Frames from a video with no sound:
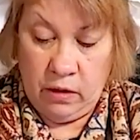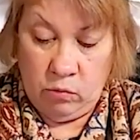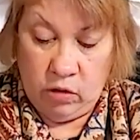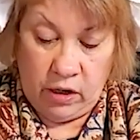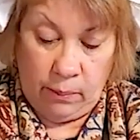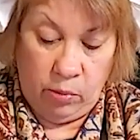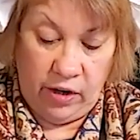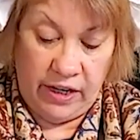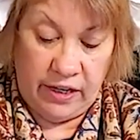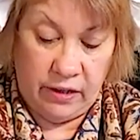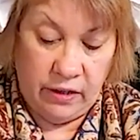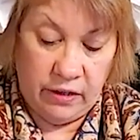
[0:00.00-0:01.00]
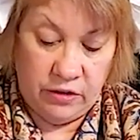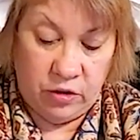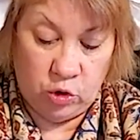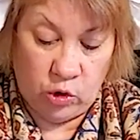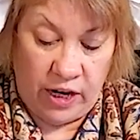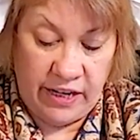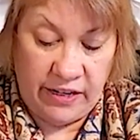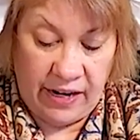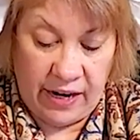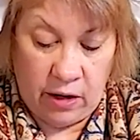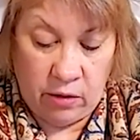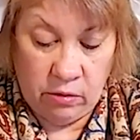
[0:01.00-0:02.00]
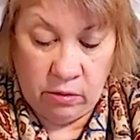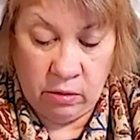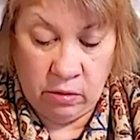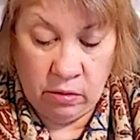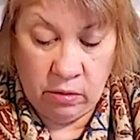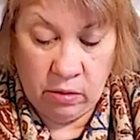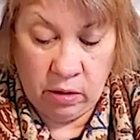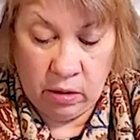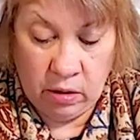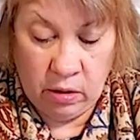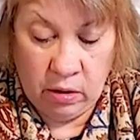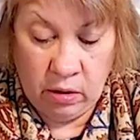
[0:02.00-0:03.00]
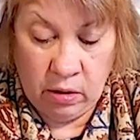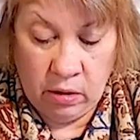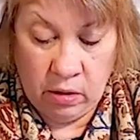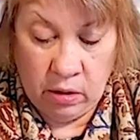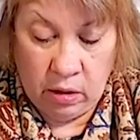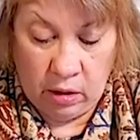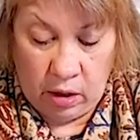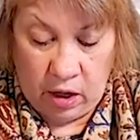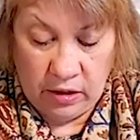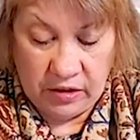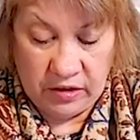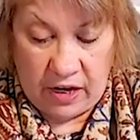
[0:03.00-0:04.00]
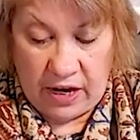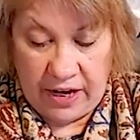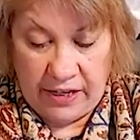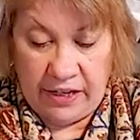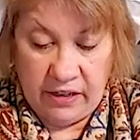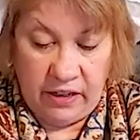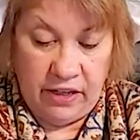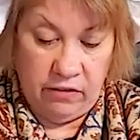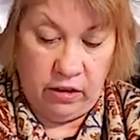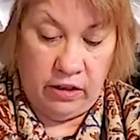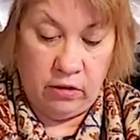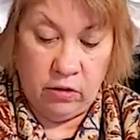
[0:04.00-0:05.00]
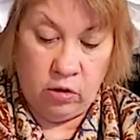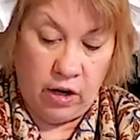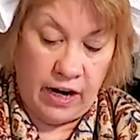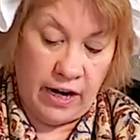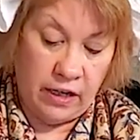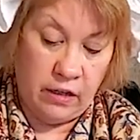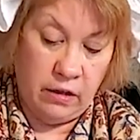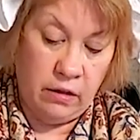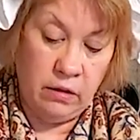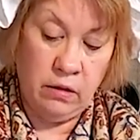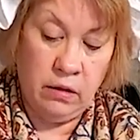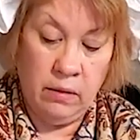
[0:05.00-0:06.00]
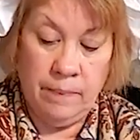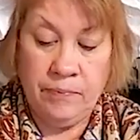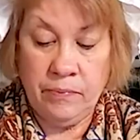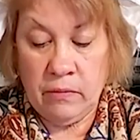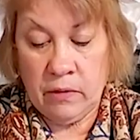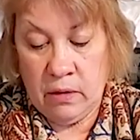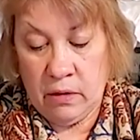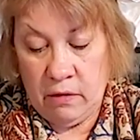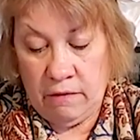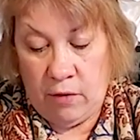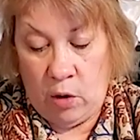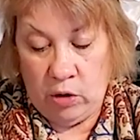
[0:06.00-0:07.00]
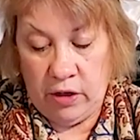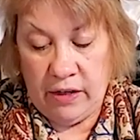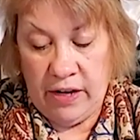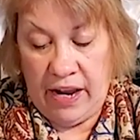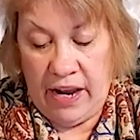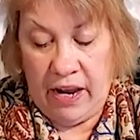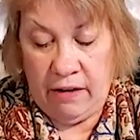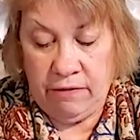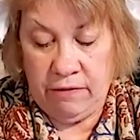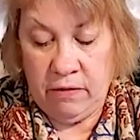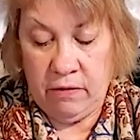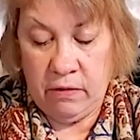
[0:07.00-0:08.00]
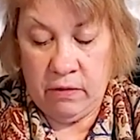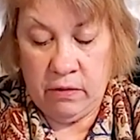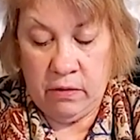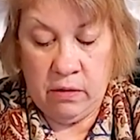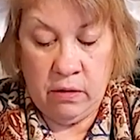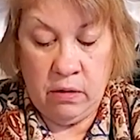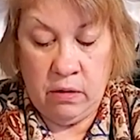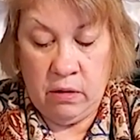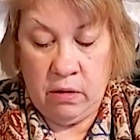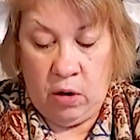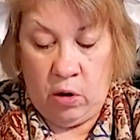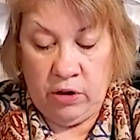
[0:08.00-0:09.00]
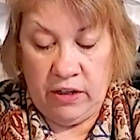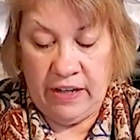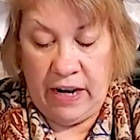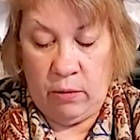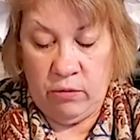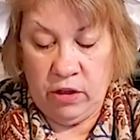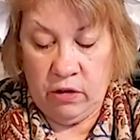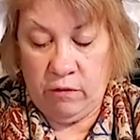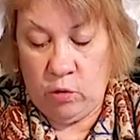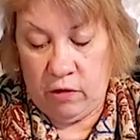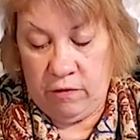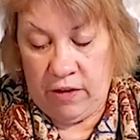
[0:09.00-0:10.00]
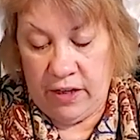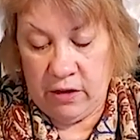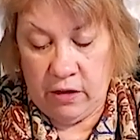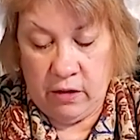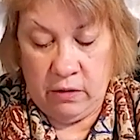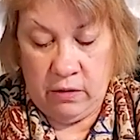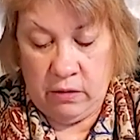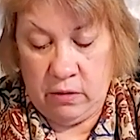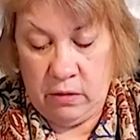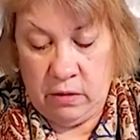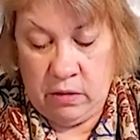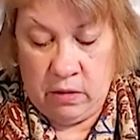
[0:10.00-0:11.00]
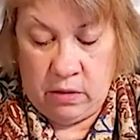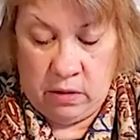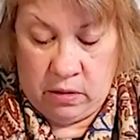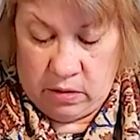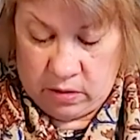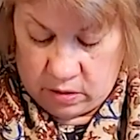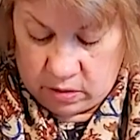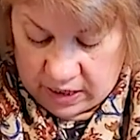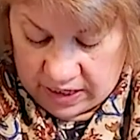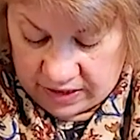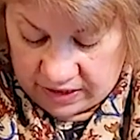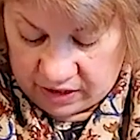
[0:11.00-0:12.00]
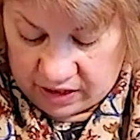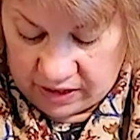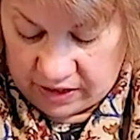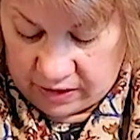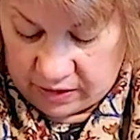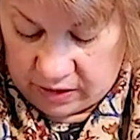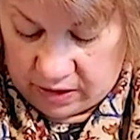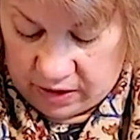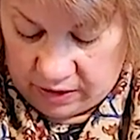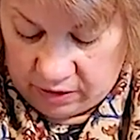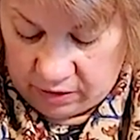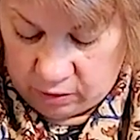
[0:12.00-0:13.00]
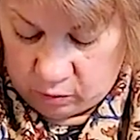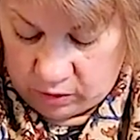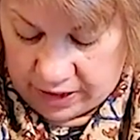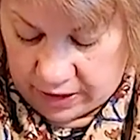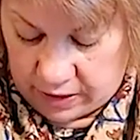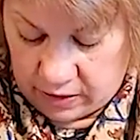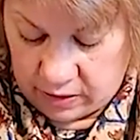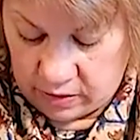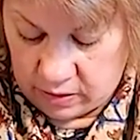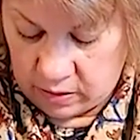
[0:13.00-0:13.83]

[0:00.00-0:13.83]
We're going to bring it straight down alongside and leave a little crack. Fold it in half, hold it down with your forefinger, and tuck it under the red